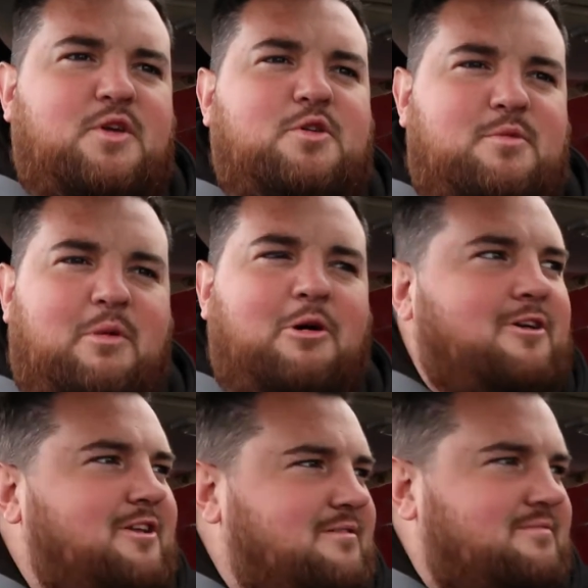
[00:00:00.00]
Good
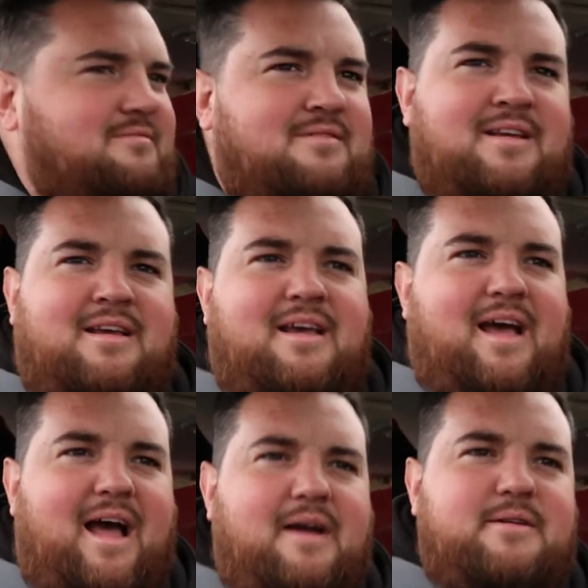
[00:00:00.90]
morning.
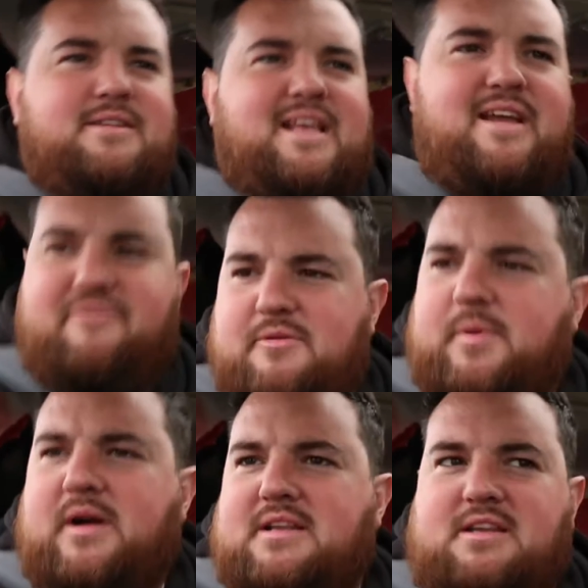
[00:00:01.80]
How is
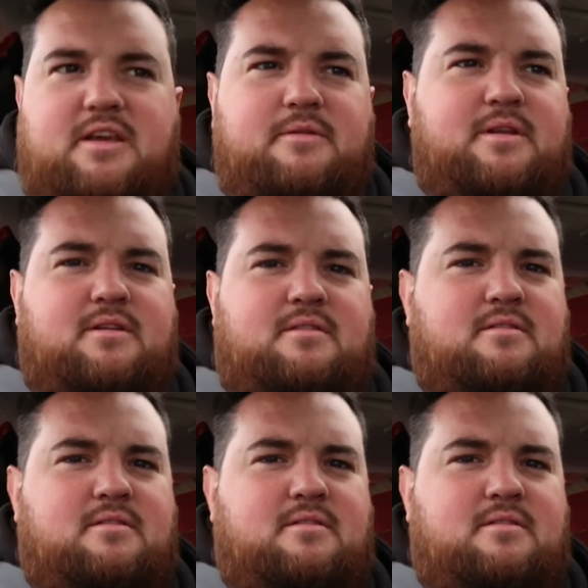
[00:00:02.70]
everybody doing?